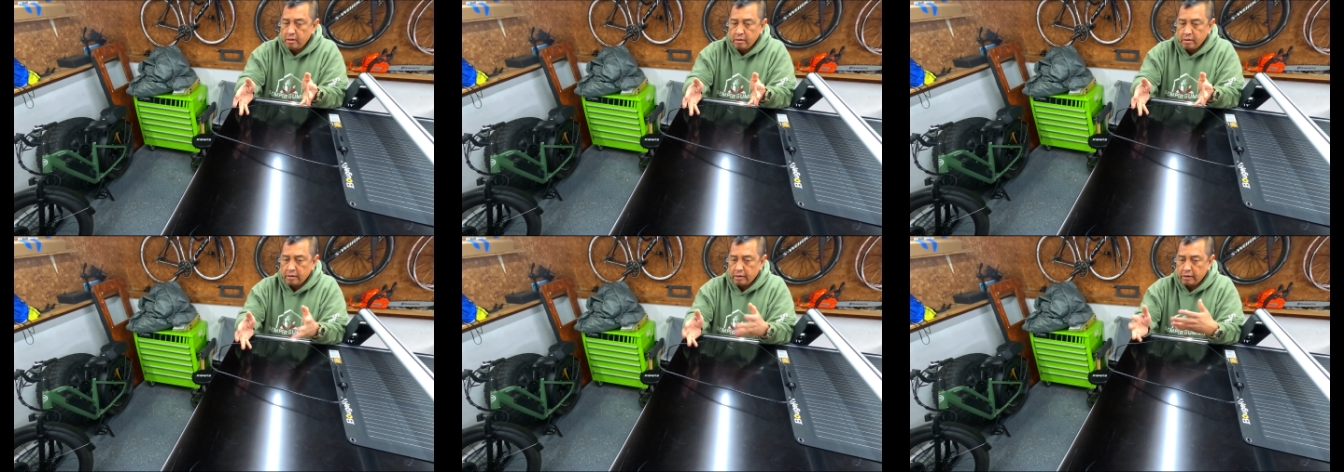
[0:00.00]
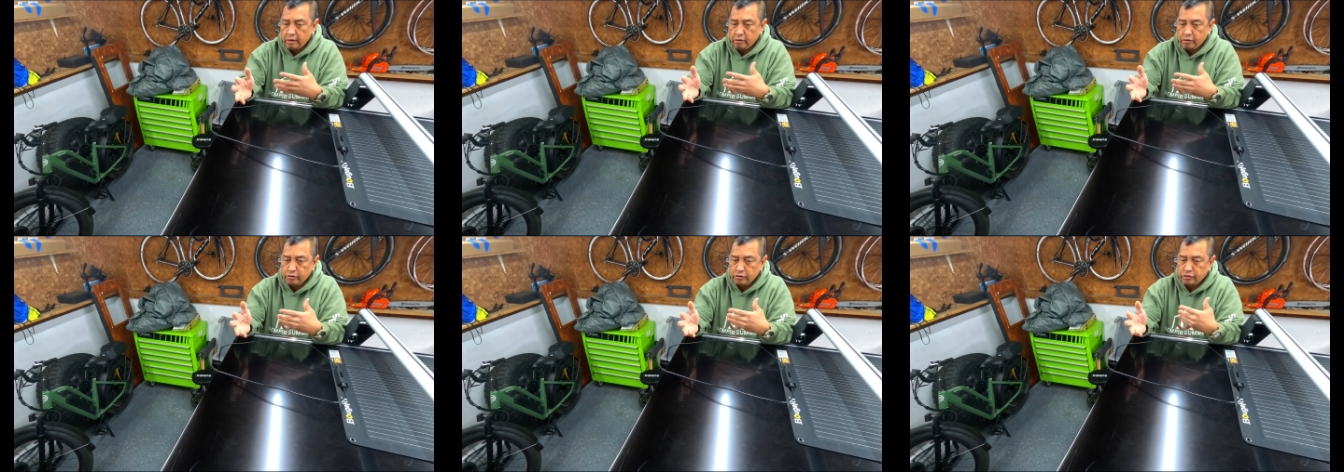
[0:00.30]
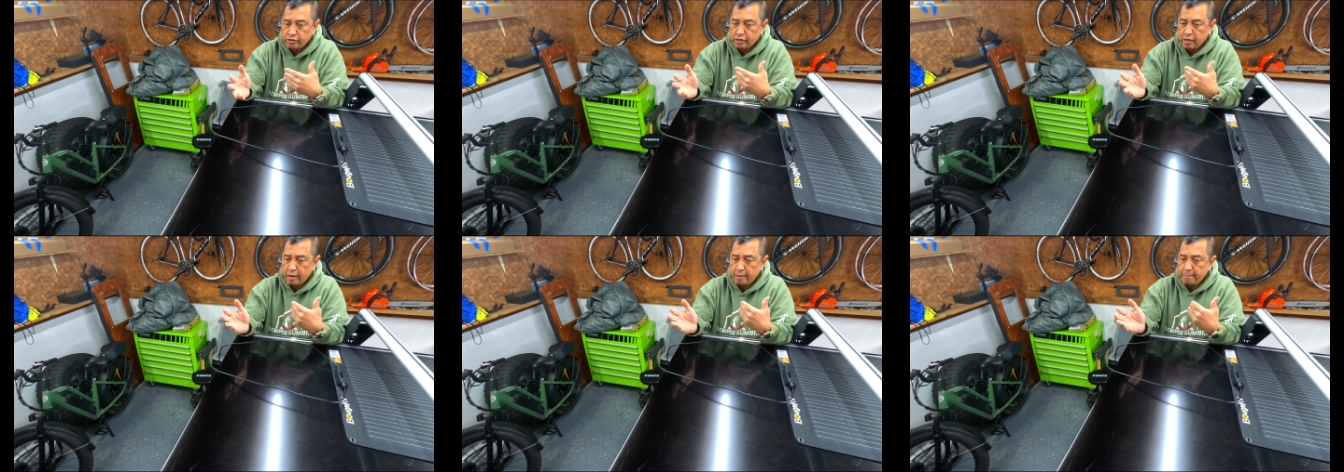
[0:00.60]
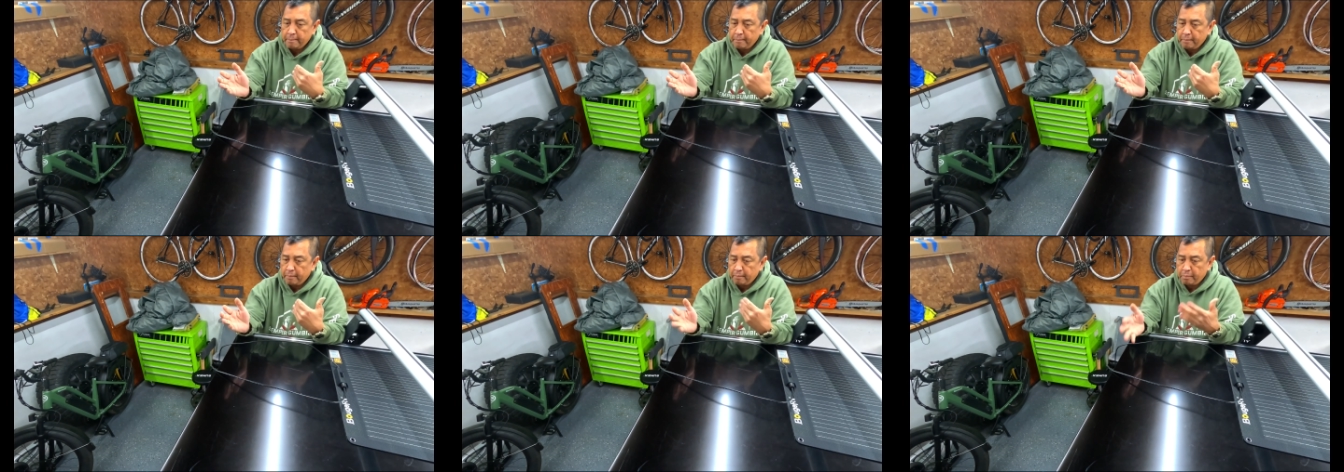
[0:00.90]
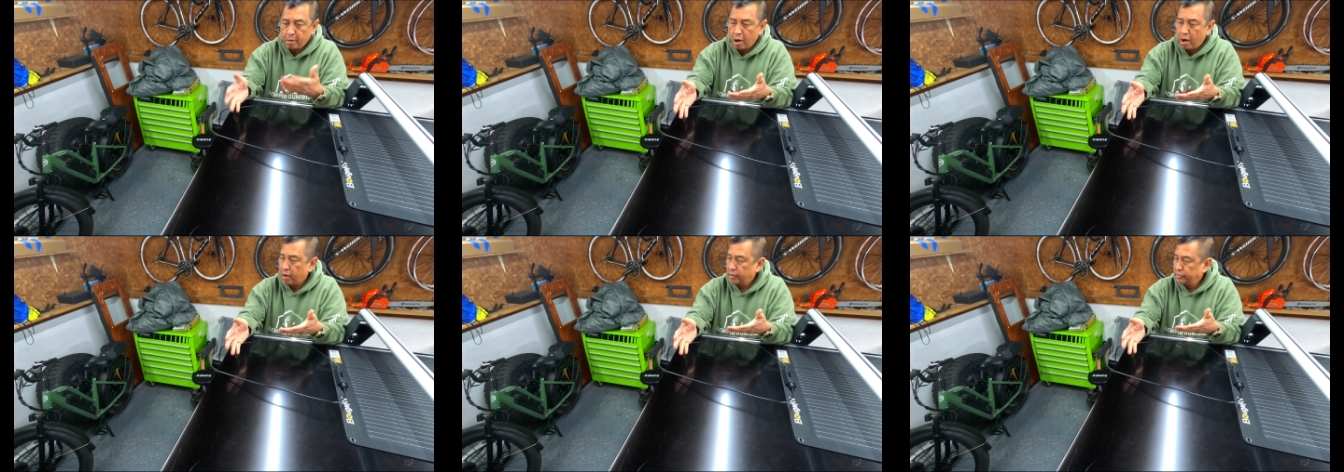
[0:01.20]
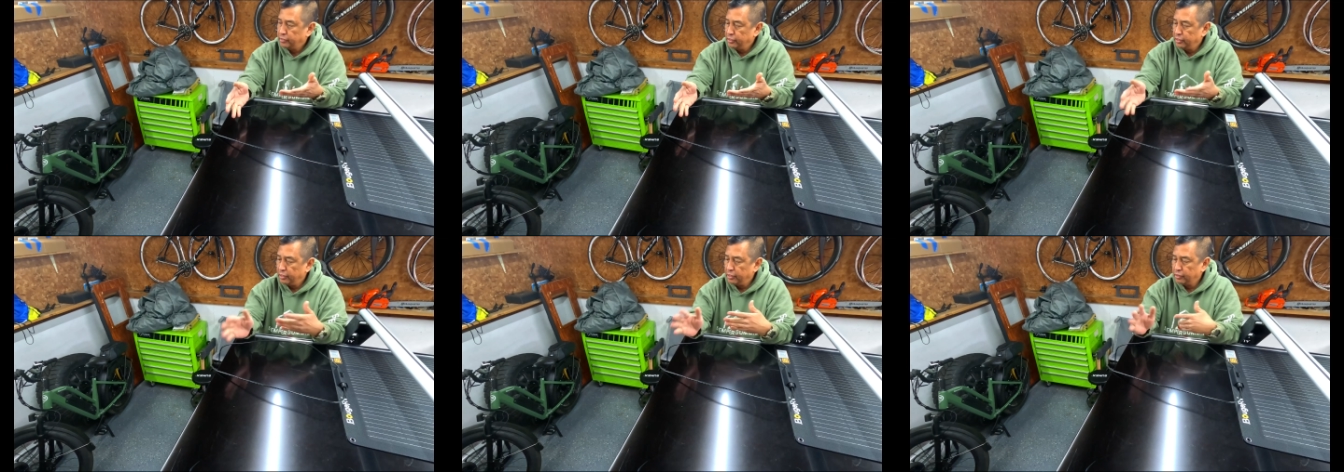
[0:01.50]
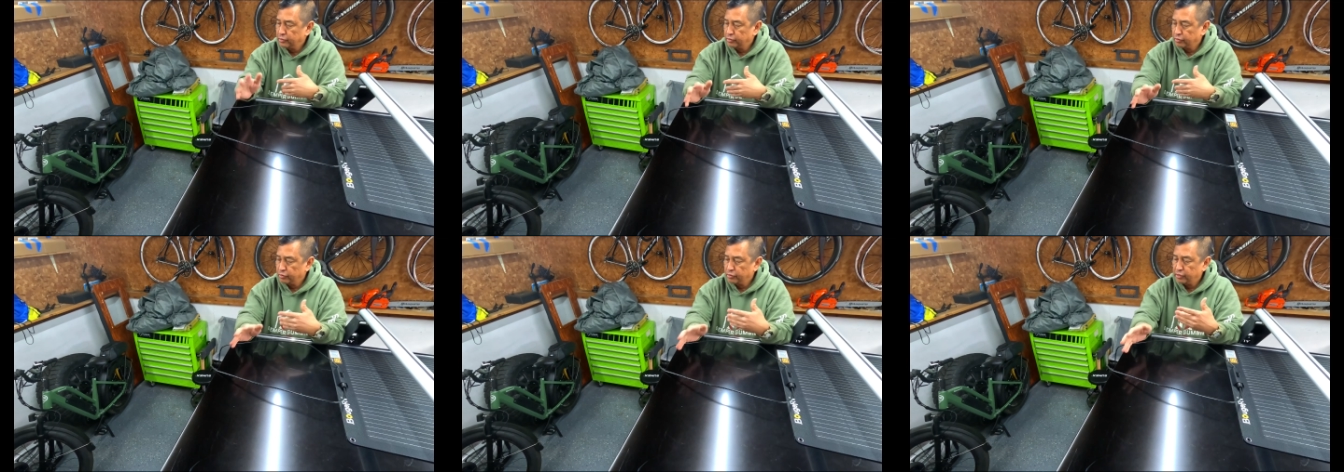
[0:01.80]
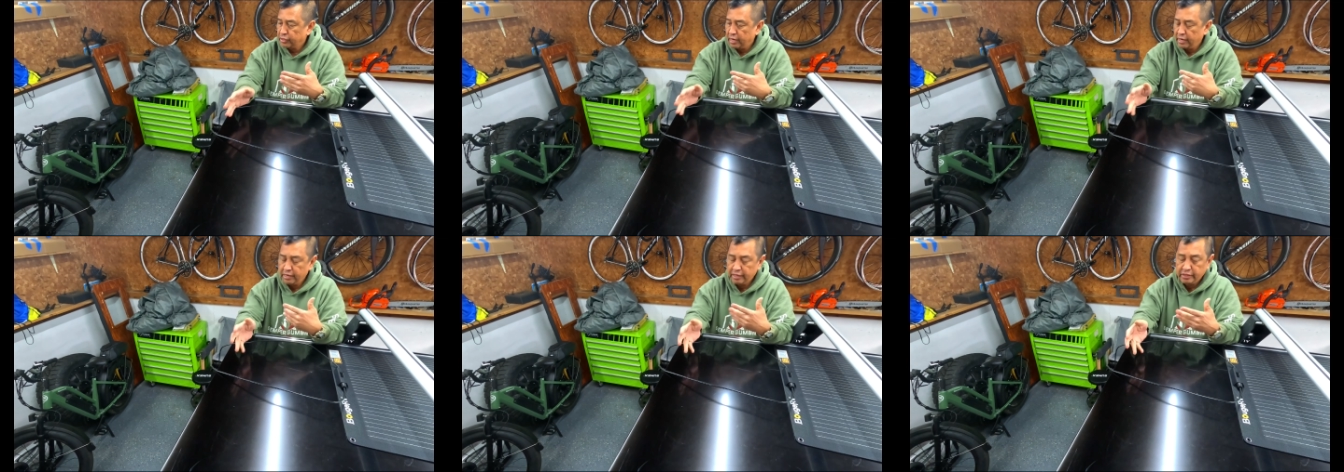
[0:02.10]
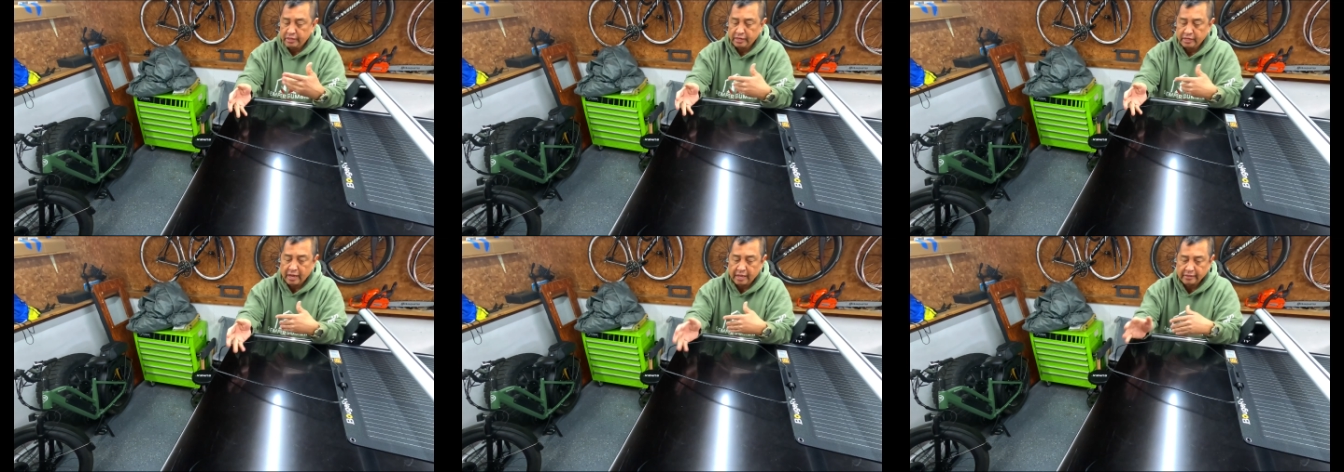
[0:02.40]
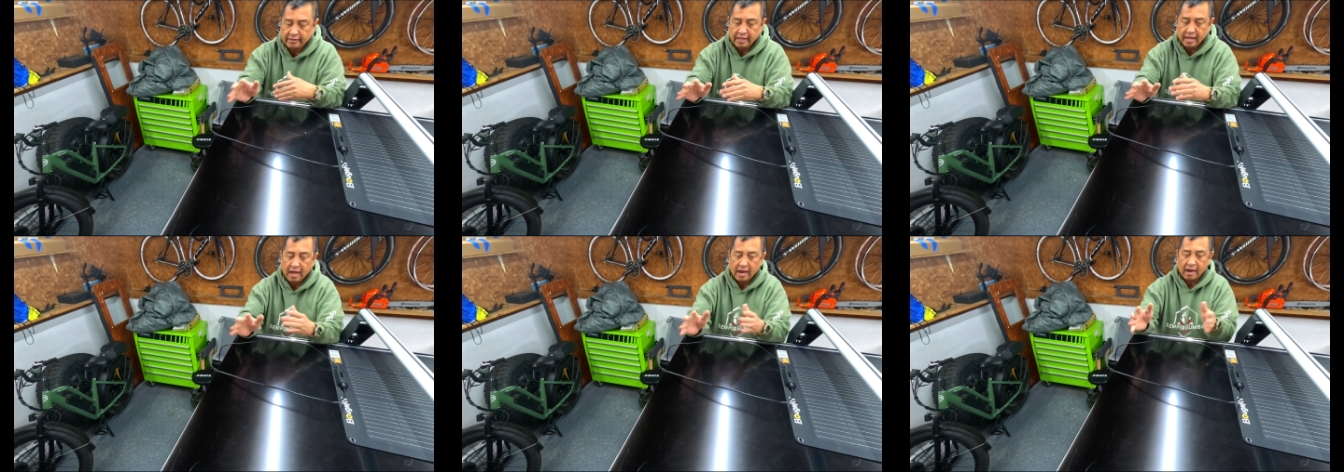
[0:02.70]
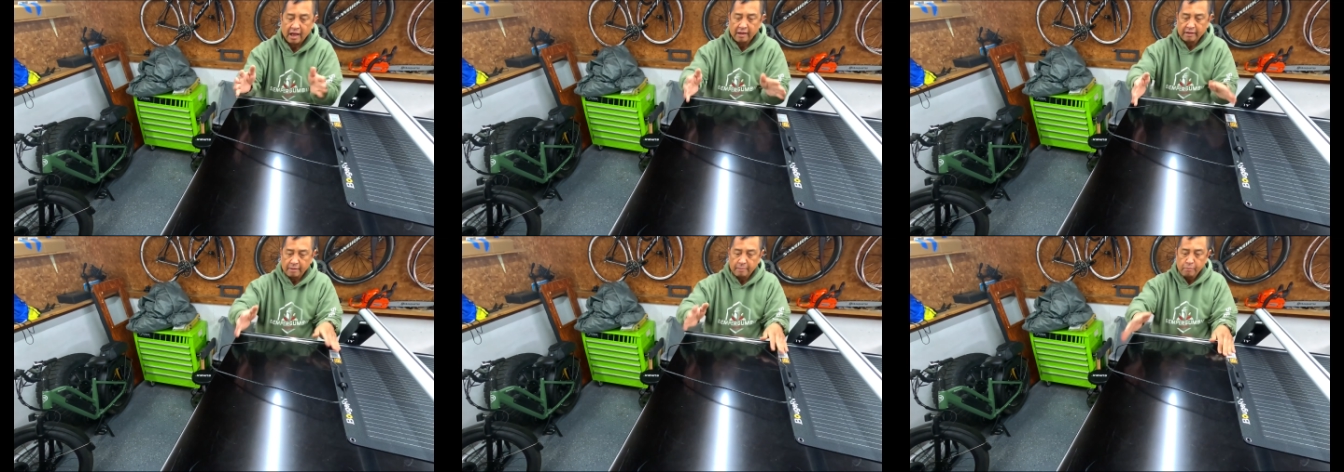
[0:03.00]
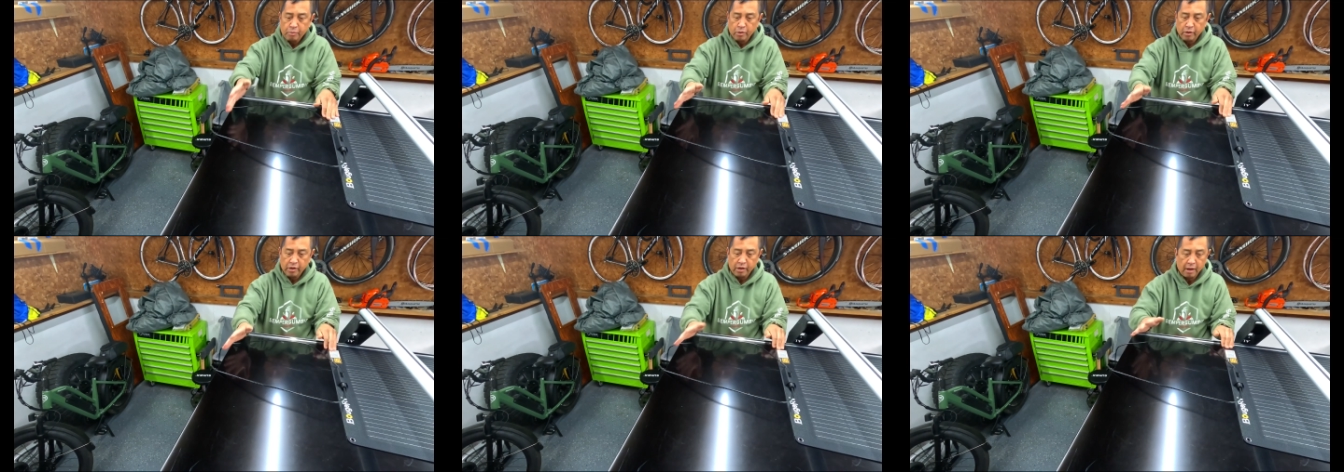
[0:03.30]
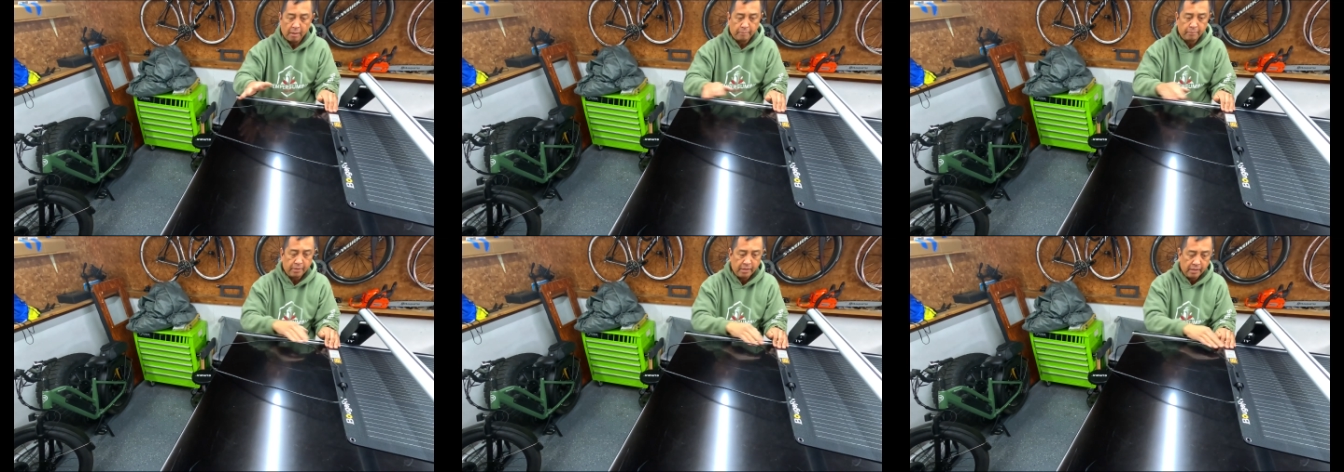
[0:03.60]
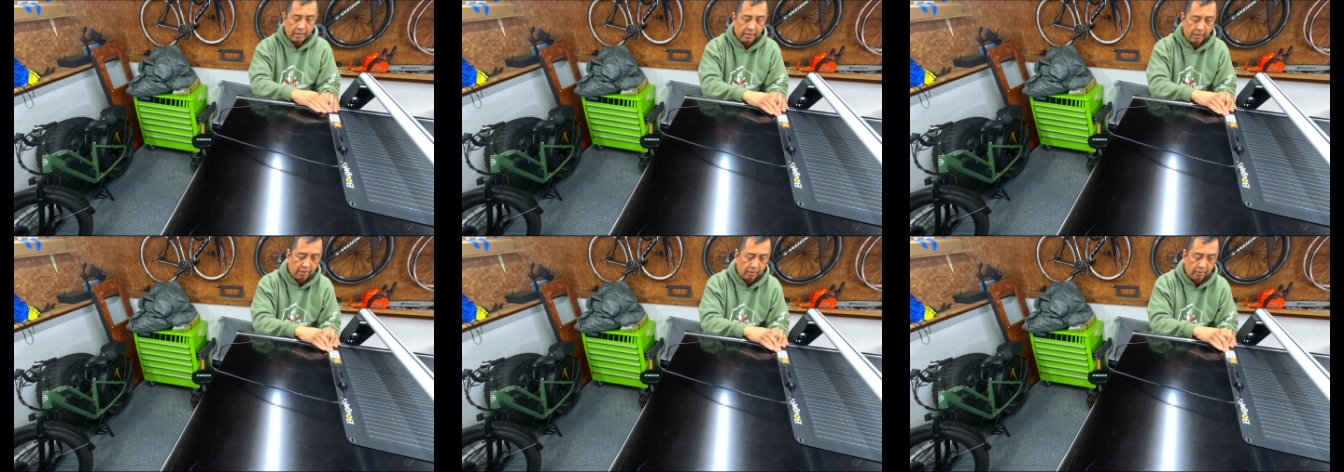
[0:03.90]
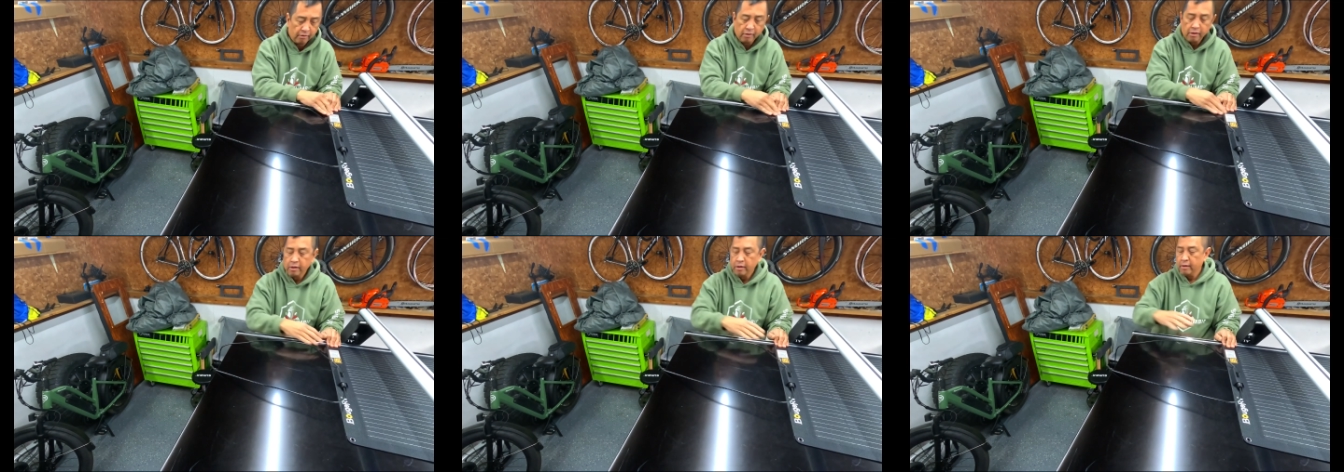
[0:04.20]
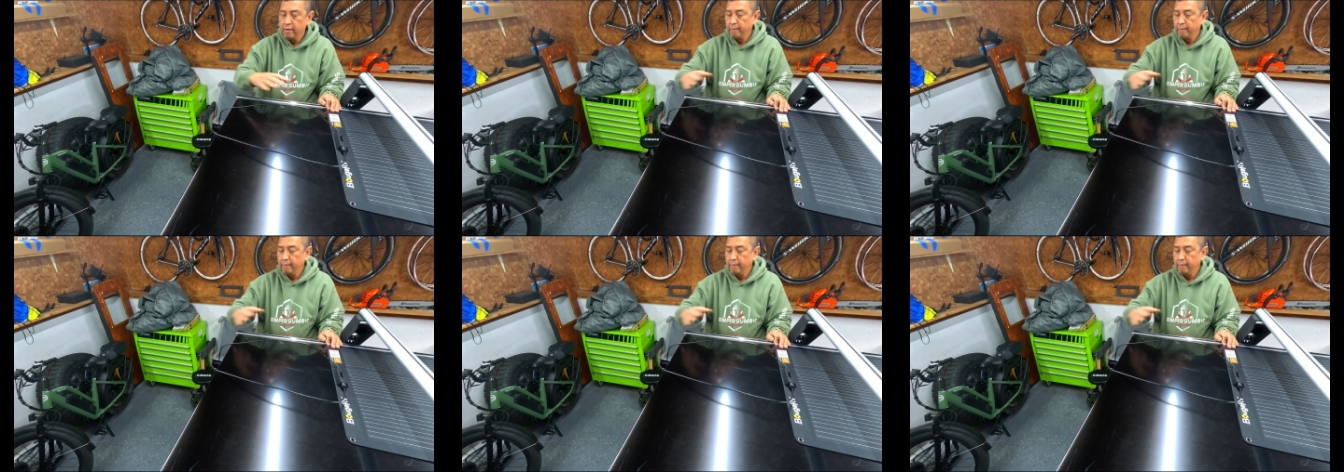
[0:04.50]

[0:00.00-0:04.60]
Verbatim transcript: you know, some boxes or anything like that, I can put it up here.